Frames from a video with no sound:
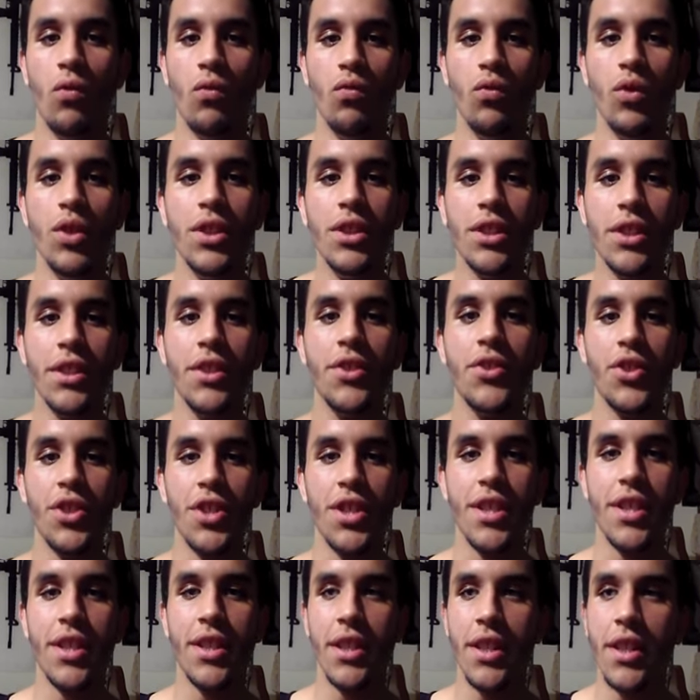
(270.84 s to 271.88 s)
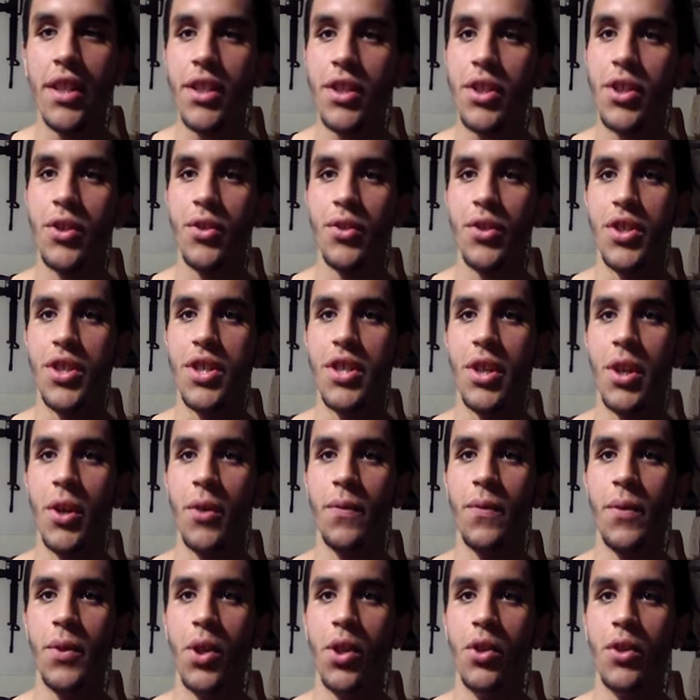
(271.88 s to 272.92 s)
Really just think to
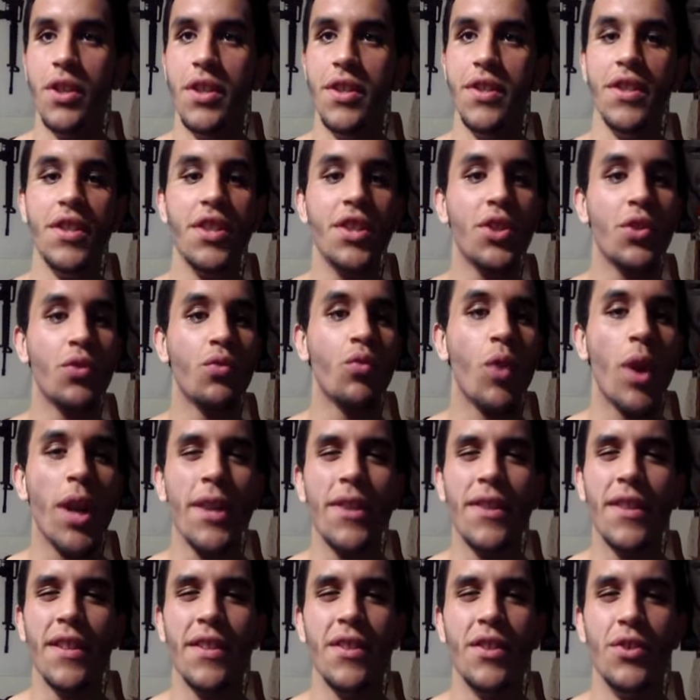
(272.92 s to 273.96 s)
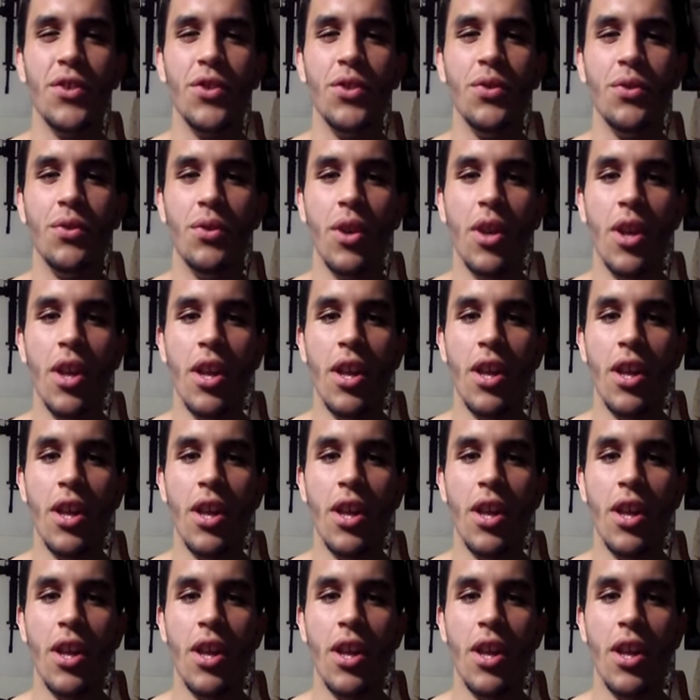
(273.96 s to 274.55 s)
yourself, is this the right thing to do?